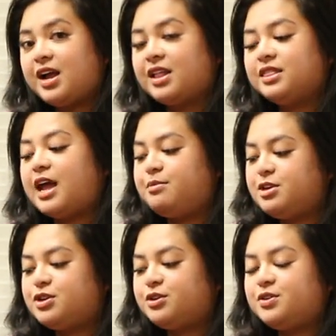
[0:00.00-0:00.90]
let me
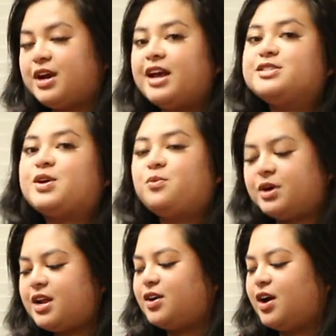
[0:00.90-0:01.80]
show you guys
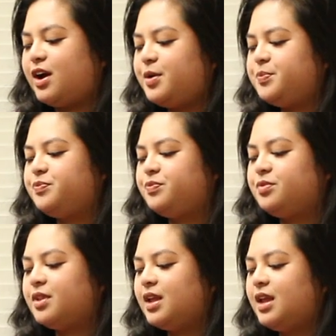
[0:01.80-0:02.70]
what I got.
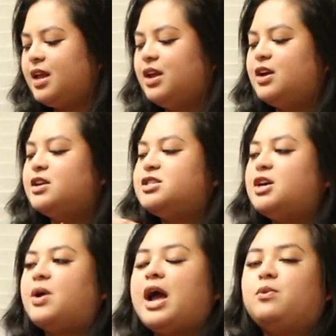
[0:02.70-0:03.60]
So
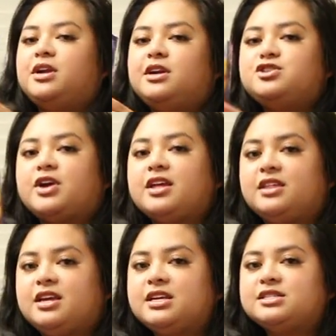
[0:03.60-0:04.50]
I wanted to try
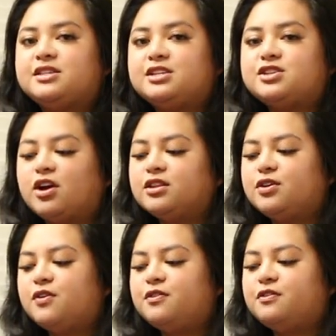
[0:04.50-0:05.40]
these. These are
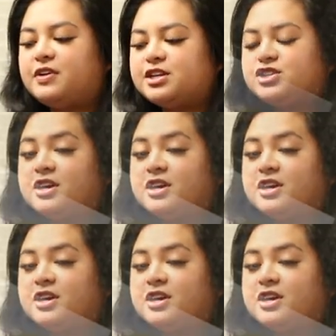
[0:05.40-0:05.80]
little fish